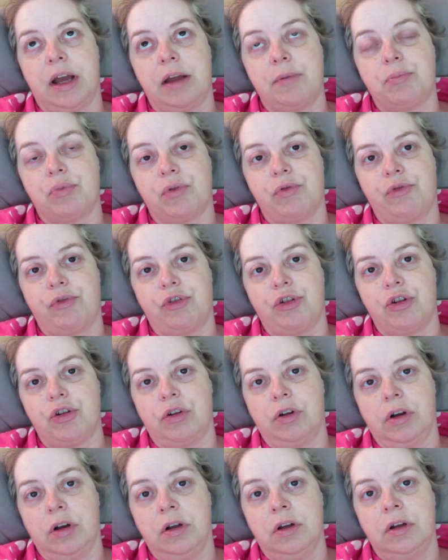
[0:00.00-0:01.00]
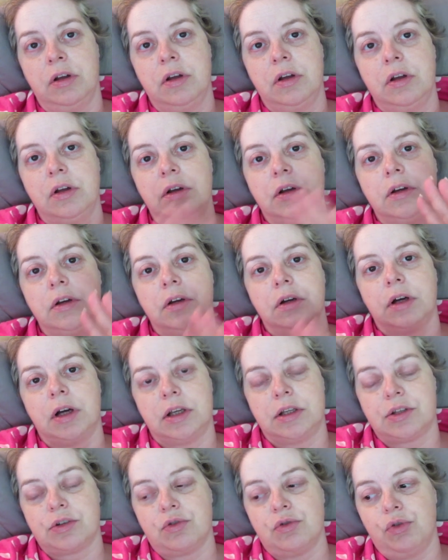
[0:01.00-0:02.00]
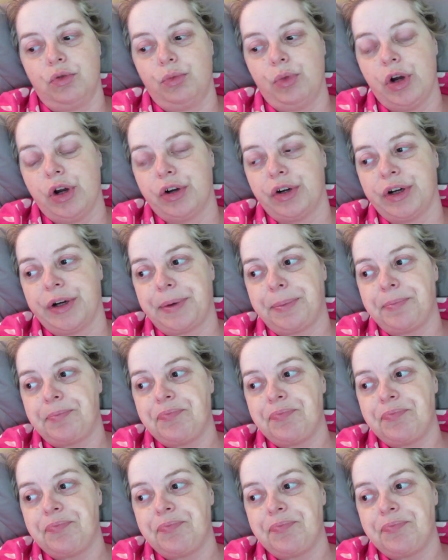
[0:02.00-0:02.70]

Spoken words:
I prefer ice cold water.